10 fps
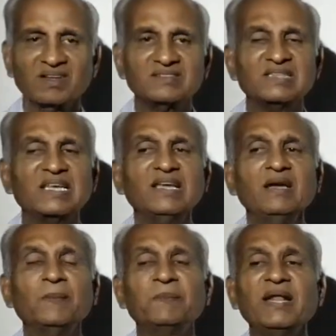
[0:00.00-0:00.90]
See,
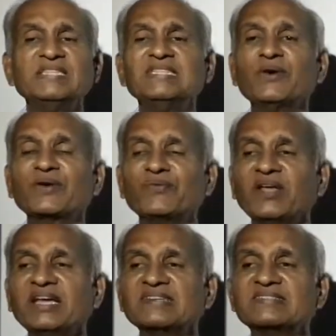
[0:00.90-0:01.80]
place your
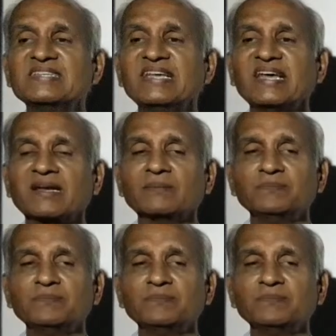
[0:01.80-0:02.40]
fingers here